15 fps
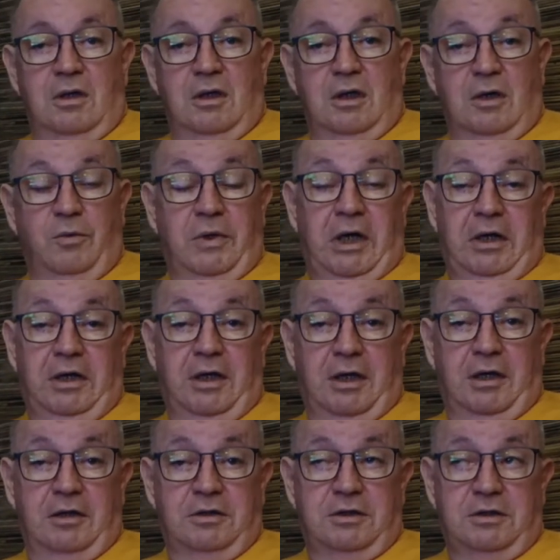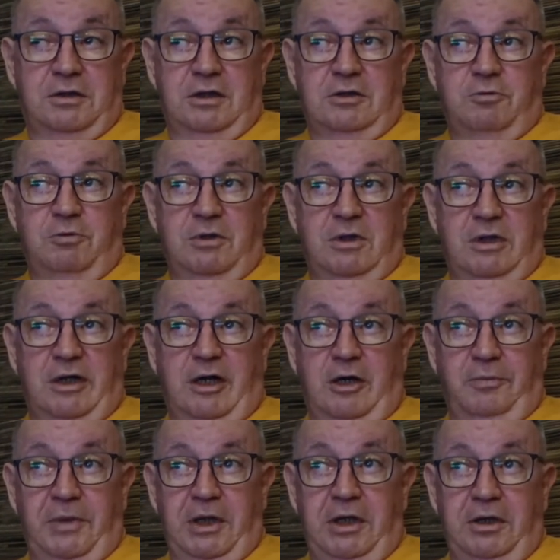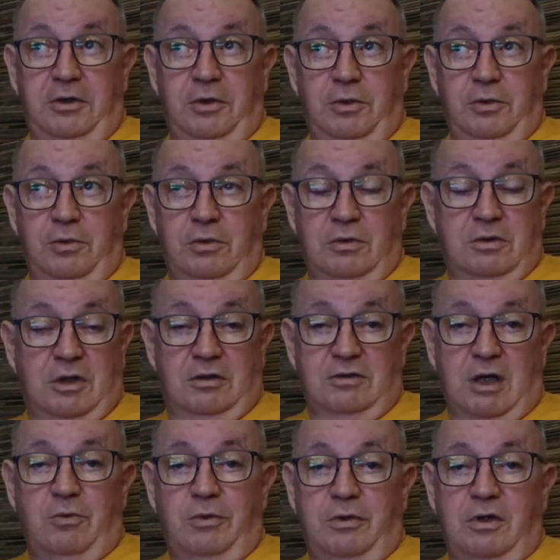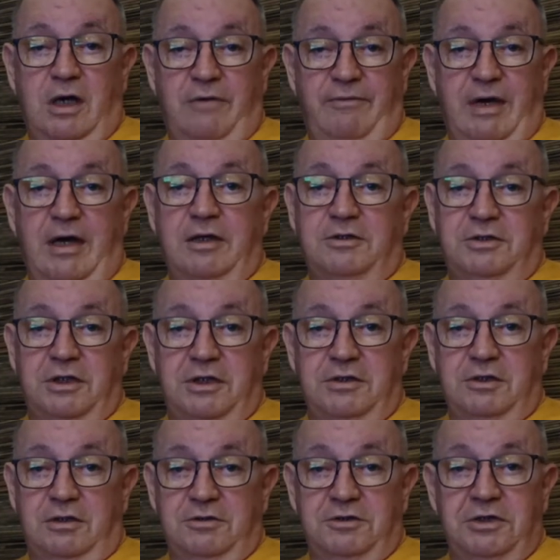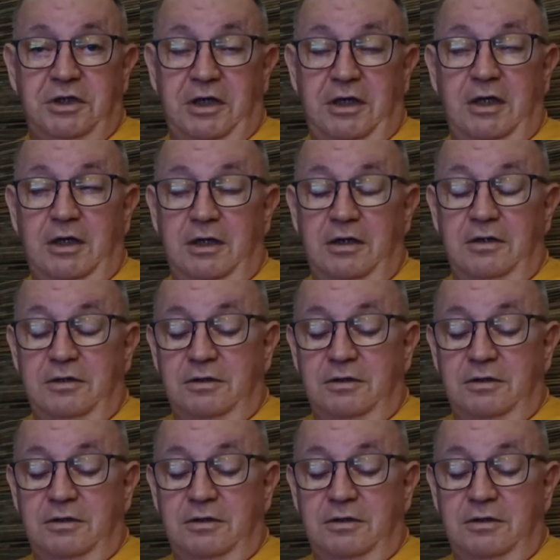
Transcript: And when it does, this would allow me to, because I will have access on sunny days,